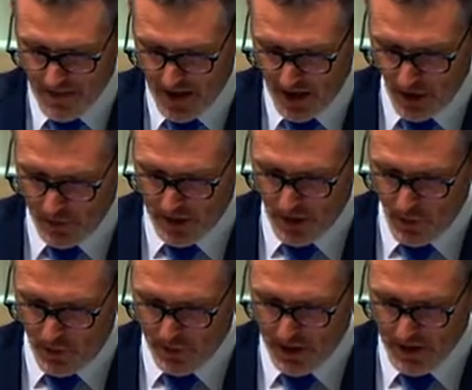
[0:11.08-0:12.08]
Economic
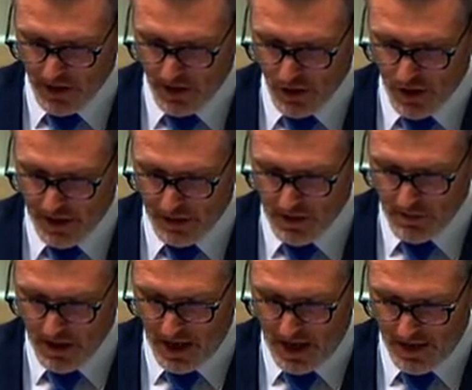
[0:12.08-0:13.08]
Cooperation and Trade
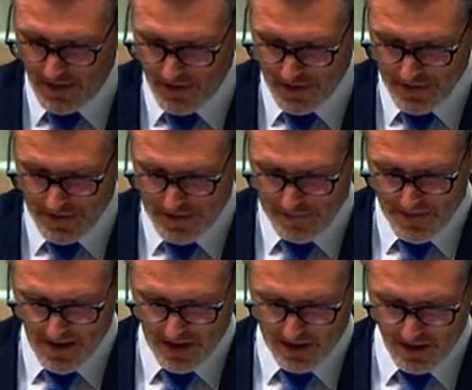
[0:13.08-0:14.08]
Agreement and
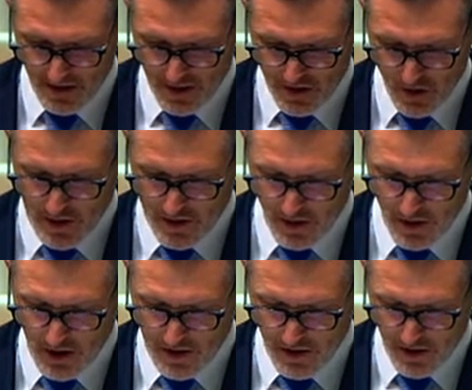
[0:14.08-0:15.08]
under the
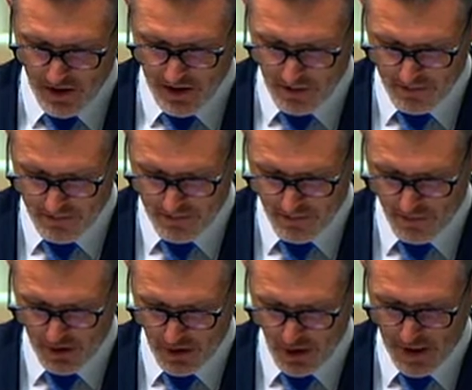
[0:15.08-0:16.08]
Australia-United Kingdom
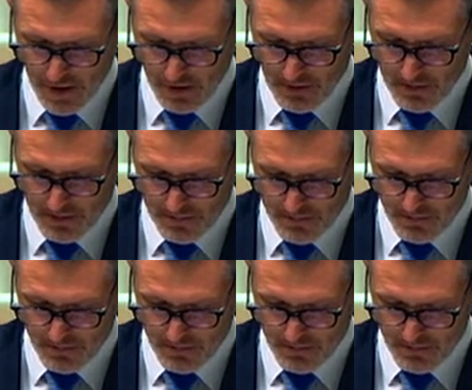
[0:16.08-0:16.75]
Free Trade Agreement.